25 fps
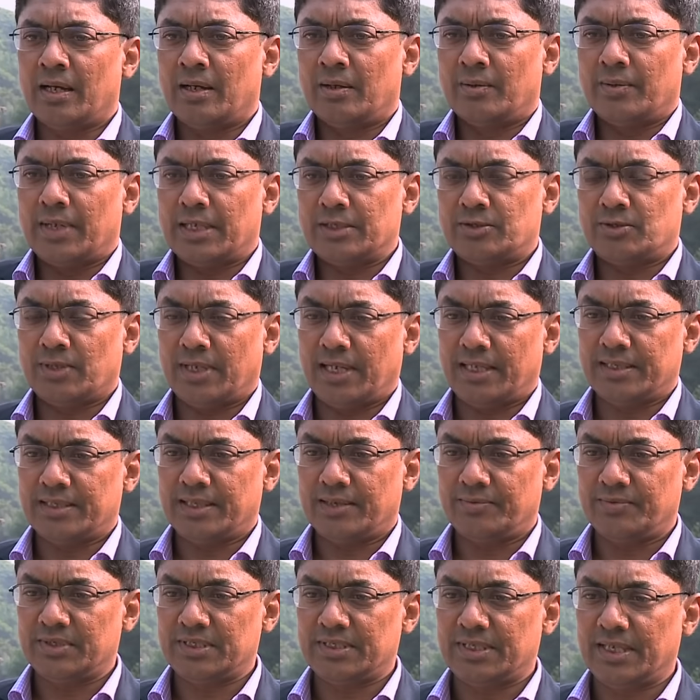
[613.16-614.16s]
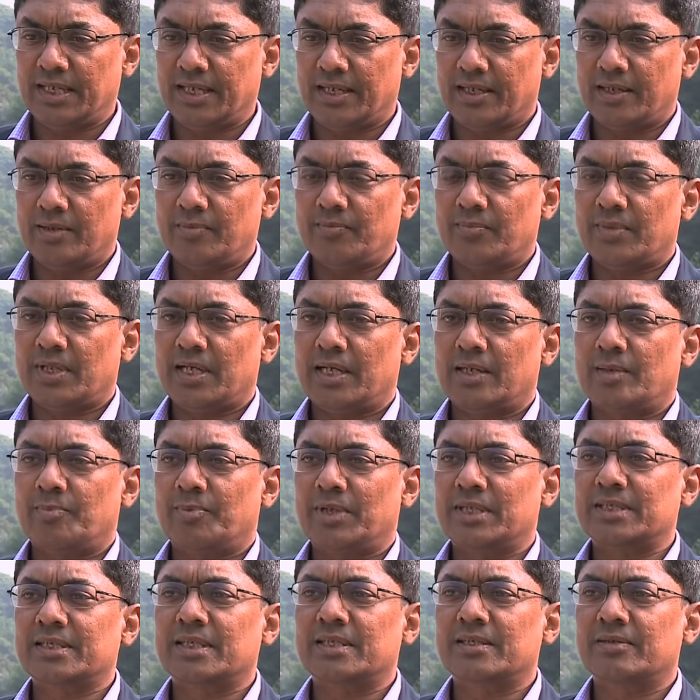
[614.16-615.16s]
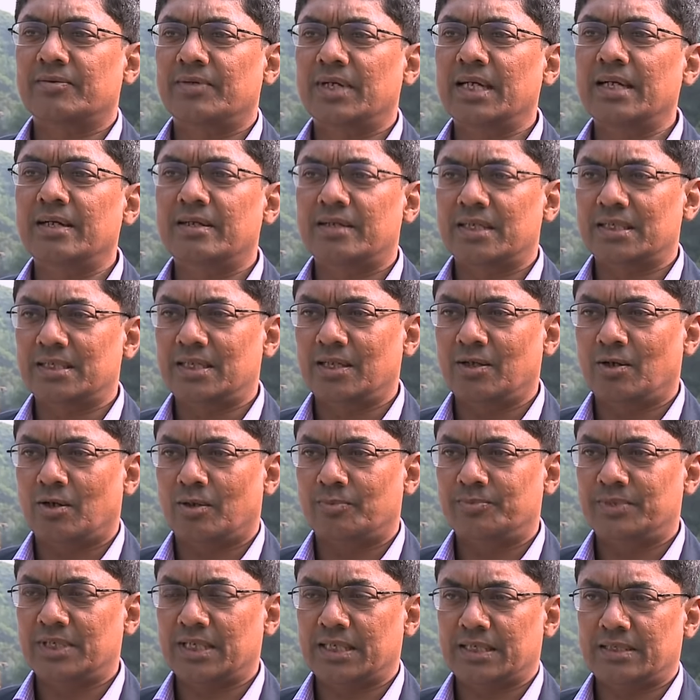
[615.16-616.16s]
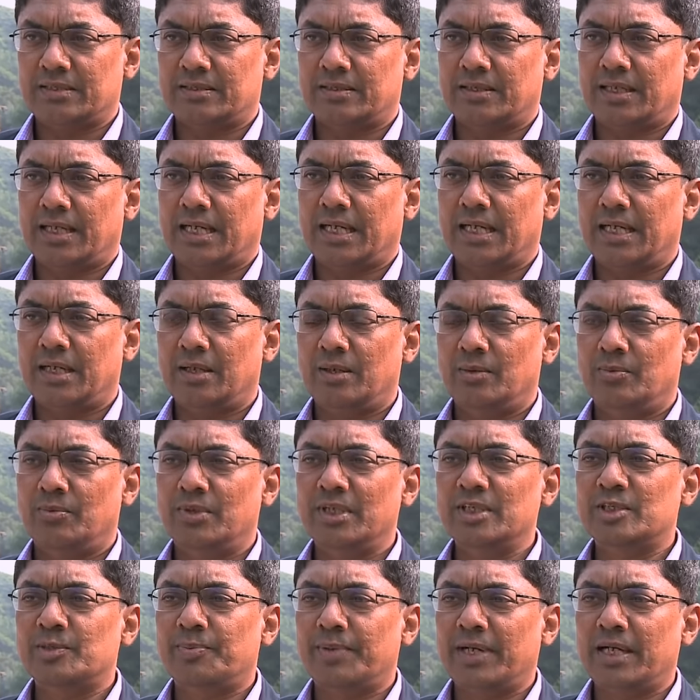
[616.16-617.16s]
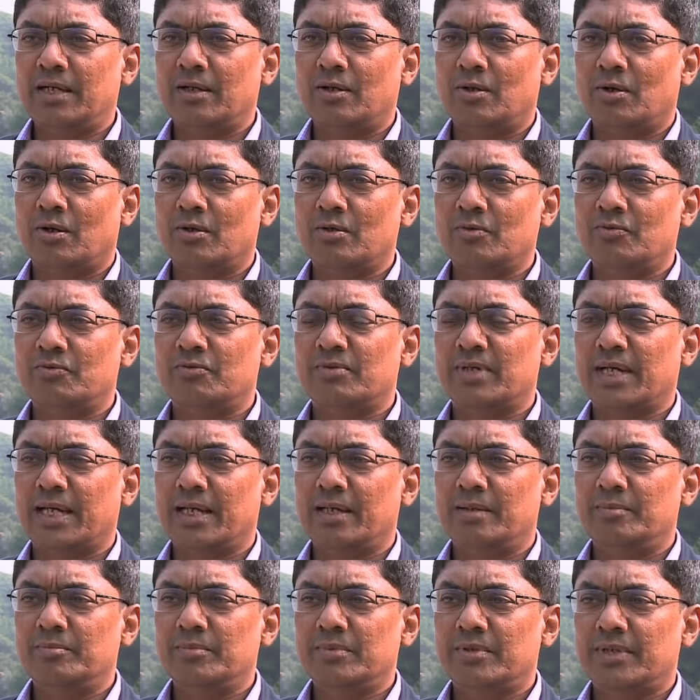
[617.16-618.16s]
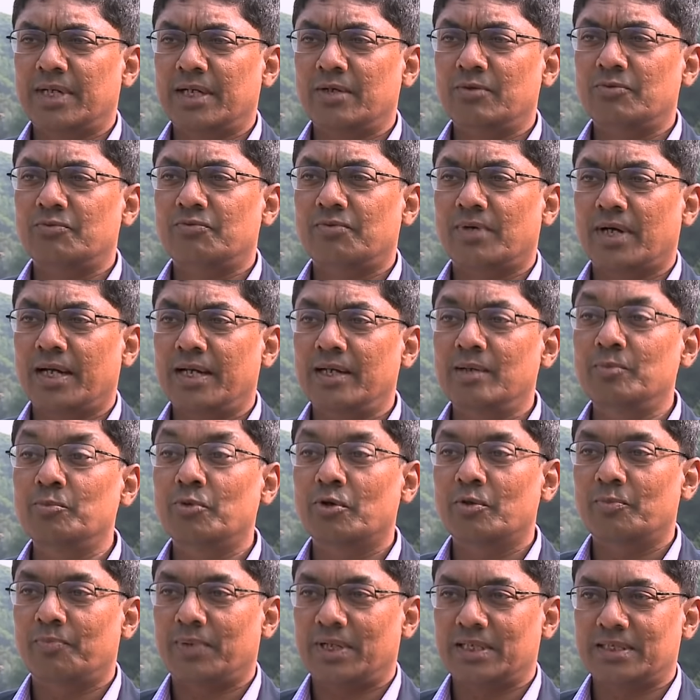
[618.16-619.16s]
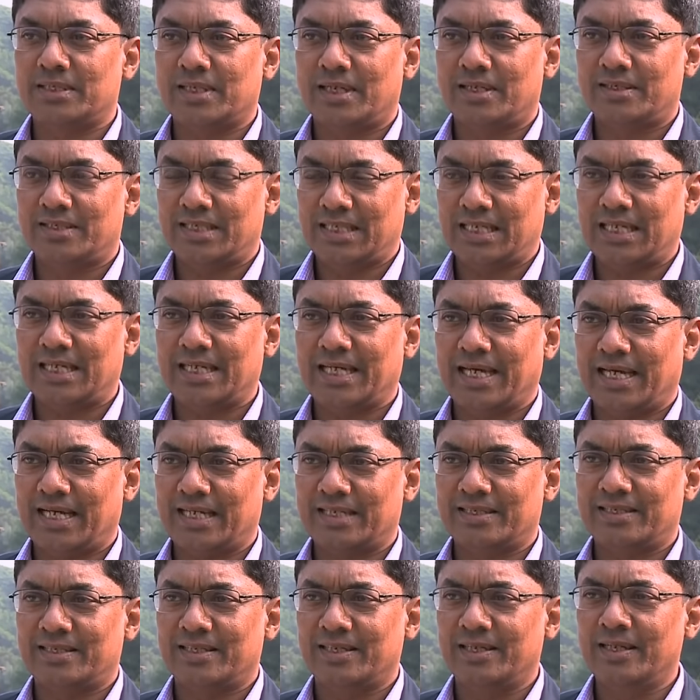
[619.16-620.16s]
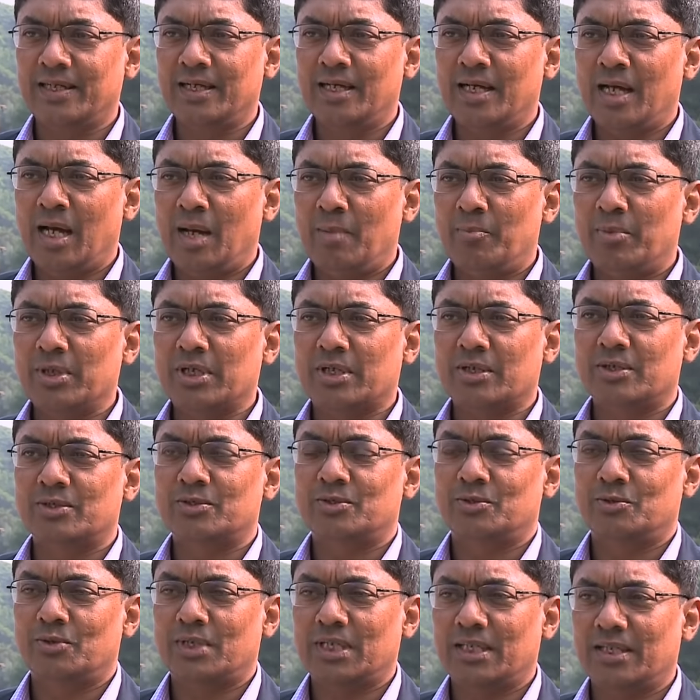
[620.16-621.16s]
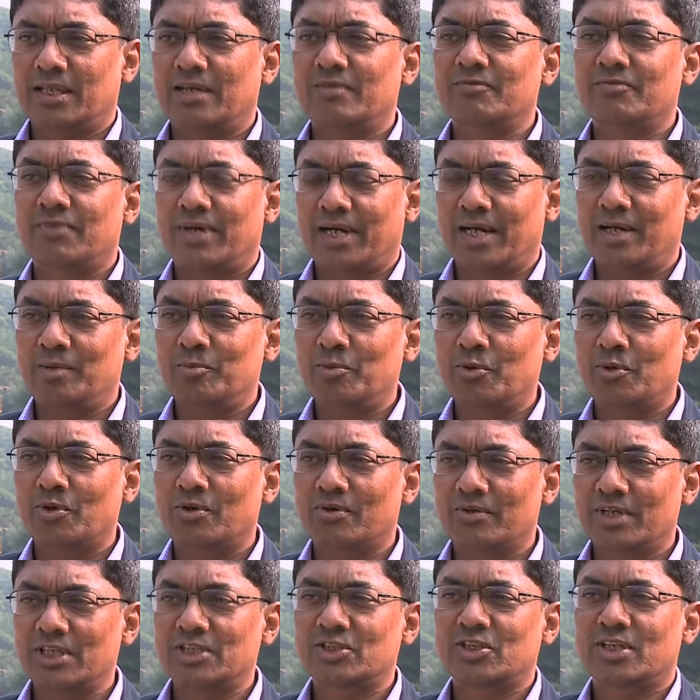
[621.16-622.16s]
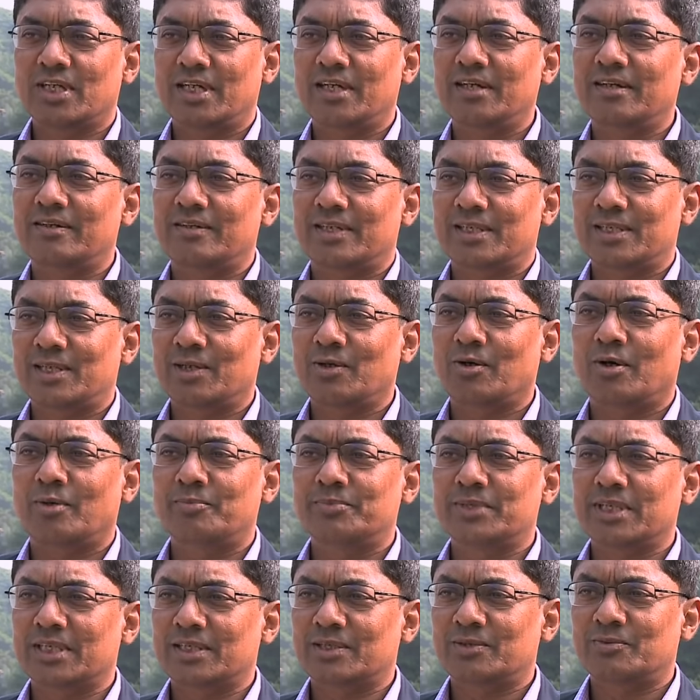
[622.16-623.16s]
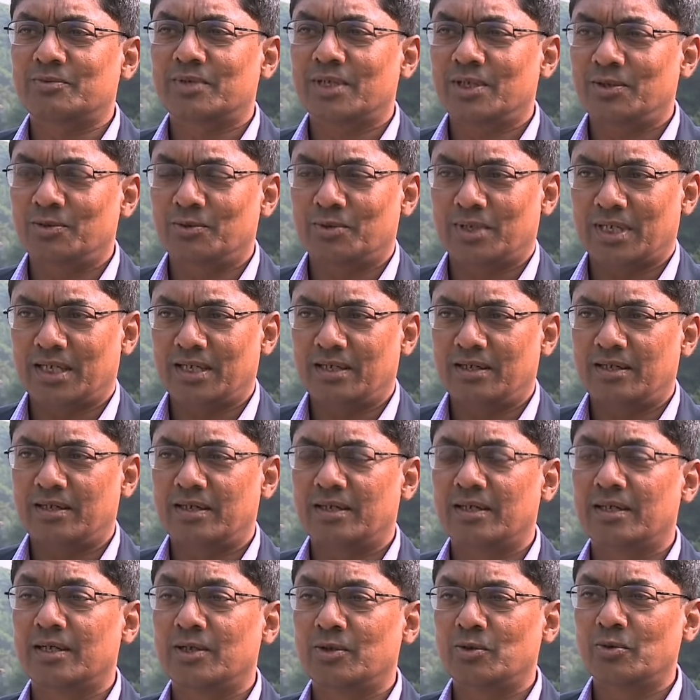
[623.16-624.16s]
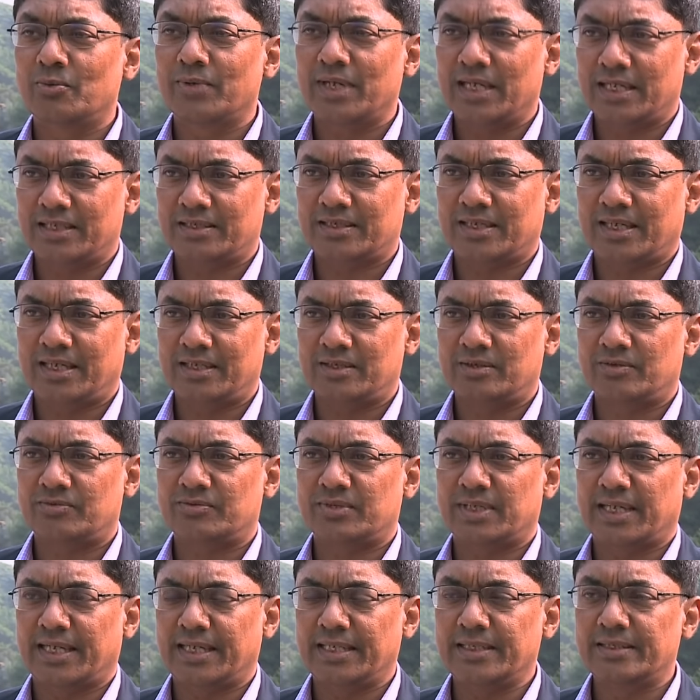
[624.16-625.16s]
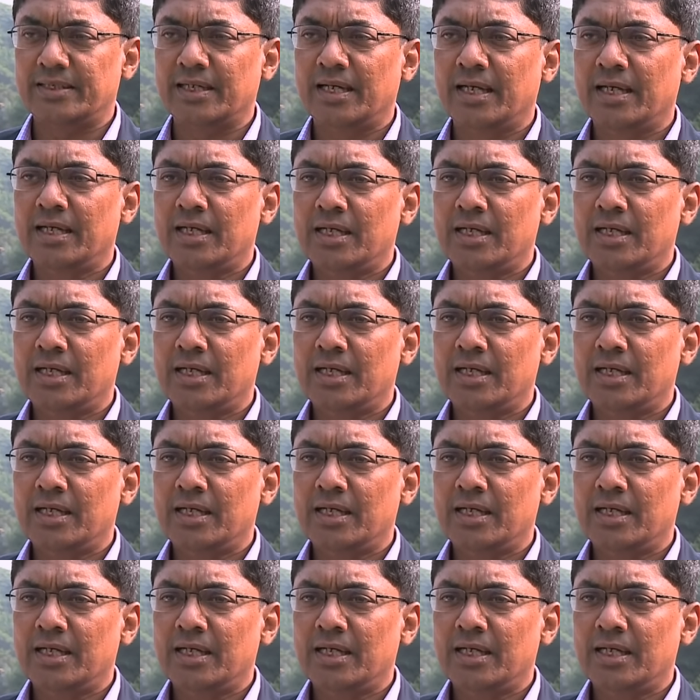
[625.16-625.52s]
Right. So as I was saying that pulsars are very interesting objects and we spend a lot of time trying to find more pulsars in our galaxy because you can then find more rich and interesting objects where you can uh, do various kinds of science.